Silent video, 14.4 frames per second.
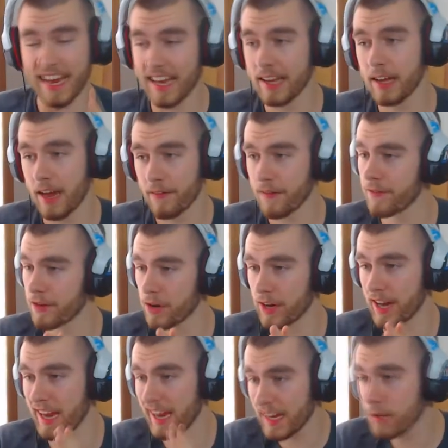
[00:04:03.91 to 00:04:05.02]
any I haven't
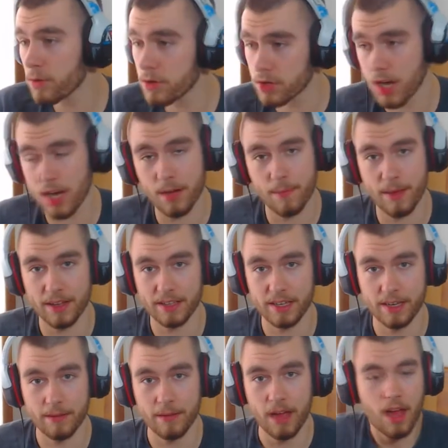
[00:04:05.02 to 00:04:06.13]
heard anyone talk about that.